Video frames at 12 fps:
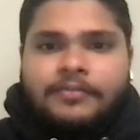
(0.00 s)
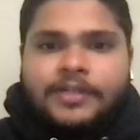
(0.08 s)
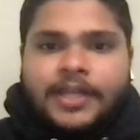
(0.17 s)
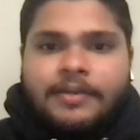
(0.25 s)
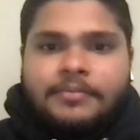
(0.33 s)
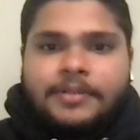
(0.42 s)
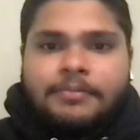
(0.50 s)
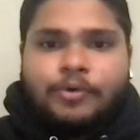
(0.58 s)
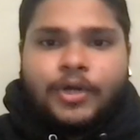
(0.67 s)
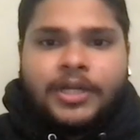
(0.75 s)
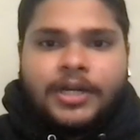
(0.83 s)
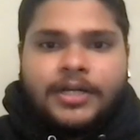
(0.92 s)
even name the
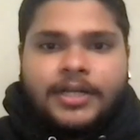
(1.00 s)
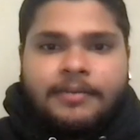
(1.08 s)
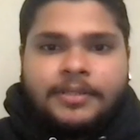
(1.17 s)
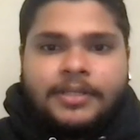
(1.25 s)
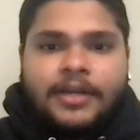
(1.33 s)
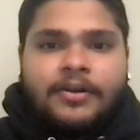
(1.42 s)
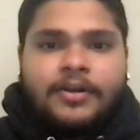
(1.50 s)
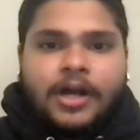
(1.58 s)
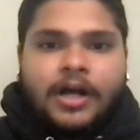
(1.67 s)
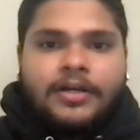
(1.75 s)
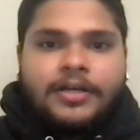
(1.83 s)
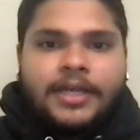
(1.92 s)
point guard depth in Aaron
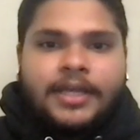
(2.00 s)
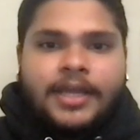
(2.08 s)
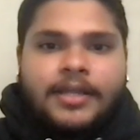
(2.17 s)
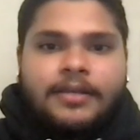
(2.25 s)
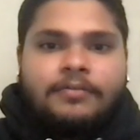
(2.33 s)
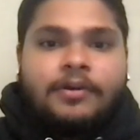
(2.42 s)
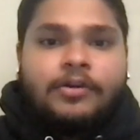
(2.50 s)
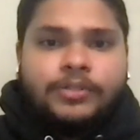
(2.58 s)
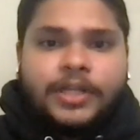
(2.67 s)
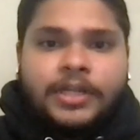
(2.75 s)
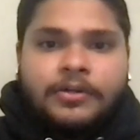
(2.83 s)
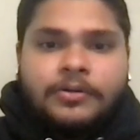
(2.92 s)
Holiday and Raul
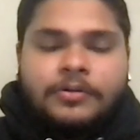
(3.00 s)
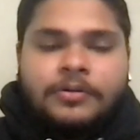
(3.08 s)
Neto.